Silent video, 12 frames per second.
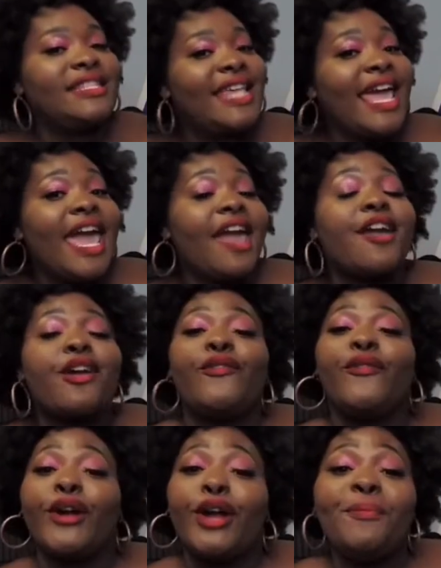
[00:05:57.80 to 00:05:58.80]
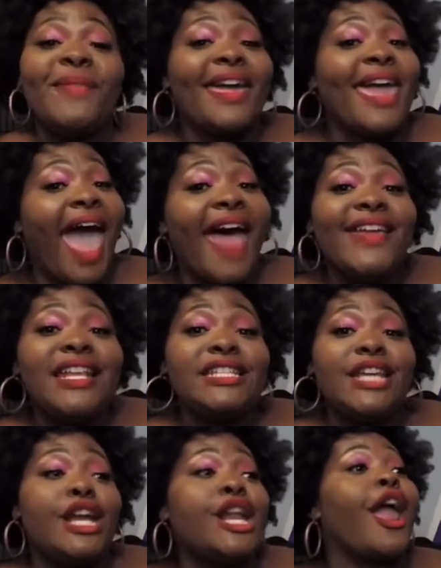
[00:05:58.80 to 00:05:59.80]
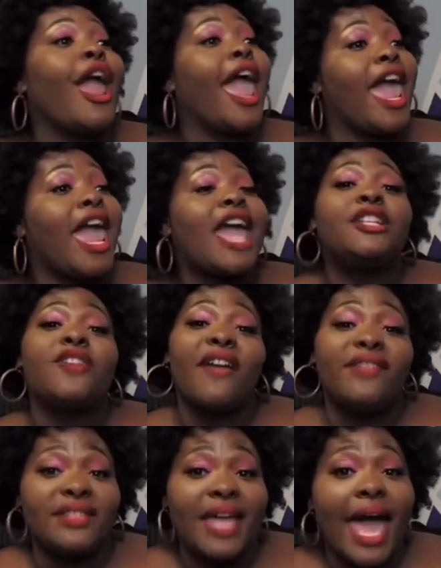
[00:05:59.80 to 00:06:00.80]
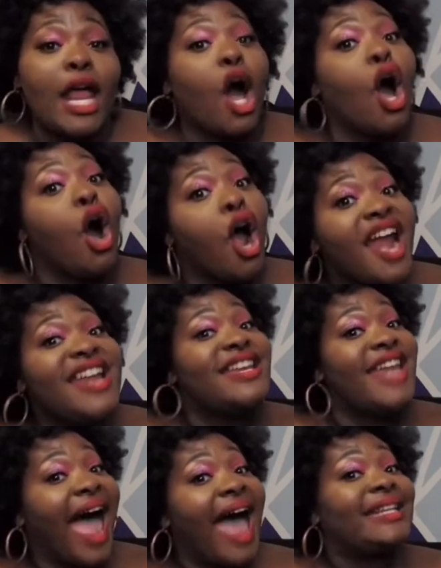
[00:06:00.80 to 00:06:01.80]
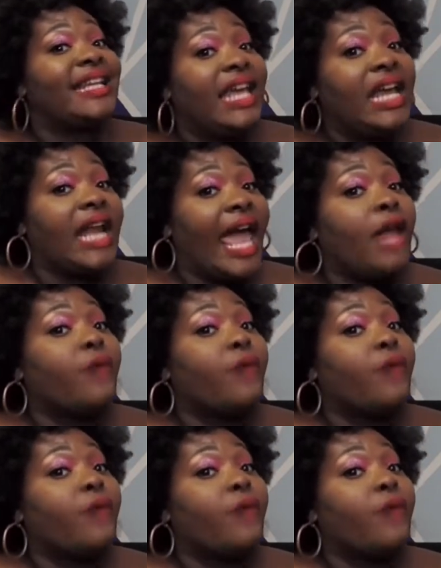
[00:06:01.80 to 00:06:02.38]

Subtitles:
sitting here and confirmed that Kylie Jenner and Travis Scott are not in a